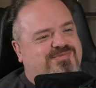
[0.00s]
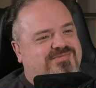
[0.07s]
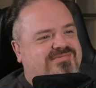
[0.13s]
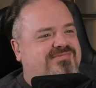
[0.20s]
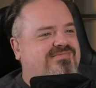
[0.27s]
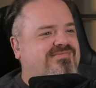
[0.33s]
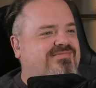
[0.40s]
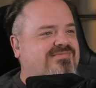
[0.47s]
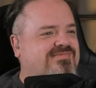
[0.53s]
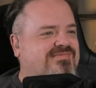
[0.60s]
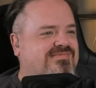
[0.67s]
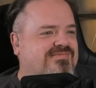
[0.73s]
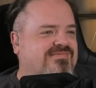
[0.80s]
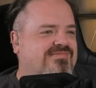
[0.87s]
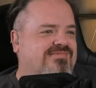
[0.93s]

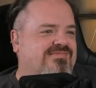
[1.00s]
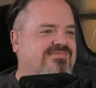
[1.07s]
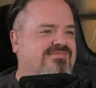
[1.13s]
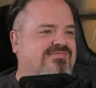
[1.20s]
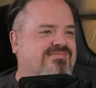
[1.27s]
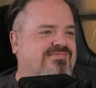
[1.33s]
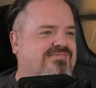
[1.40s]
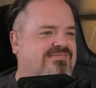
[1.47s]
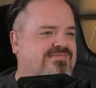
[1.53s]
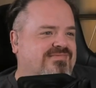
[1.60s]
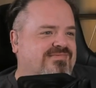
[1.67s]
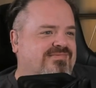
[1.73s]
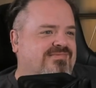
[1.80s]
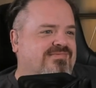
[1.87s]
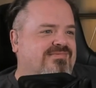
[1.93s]

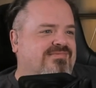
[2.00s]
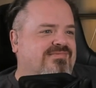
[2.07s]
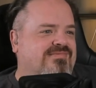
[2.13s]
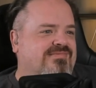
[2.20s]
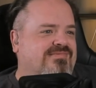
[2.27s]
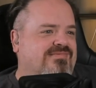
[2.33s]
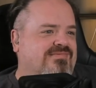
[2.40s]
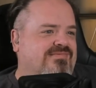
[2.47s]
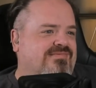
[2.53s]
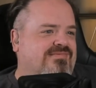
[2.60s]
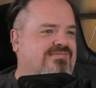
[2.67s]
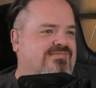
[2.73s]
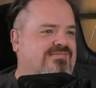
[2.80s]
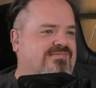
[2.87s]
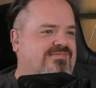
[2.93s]

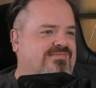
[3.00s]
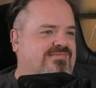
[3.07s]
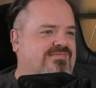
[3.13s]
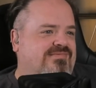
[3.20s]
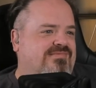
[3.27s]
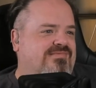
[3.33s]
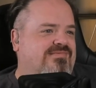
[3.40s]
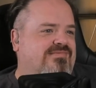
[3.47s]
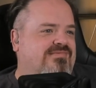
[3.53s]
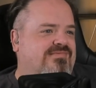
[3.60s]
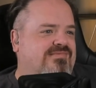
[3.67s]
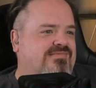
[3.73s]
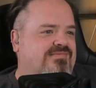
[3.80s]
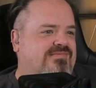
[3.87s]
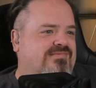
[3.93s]

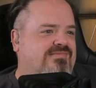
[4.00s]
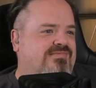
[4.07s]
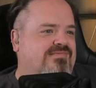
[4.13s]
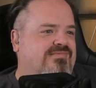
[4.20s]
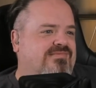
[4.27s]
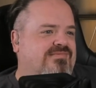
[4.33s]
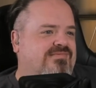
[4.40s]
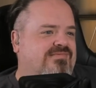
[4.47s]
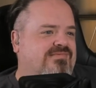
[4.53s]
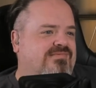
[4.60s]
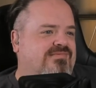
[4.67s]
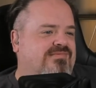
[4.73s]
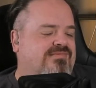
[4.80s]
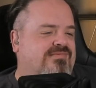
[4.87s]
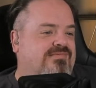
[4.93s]

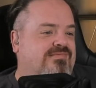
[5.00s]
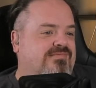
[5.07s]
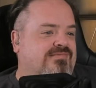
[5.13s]
(not speaking)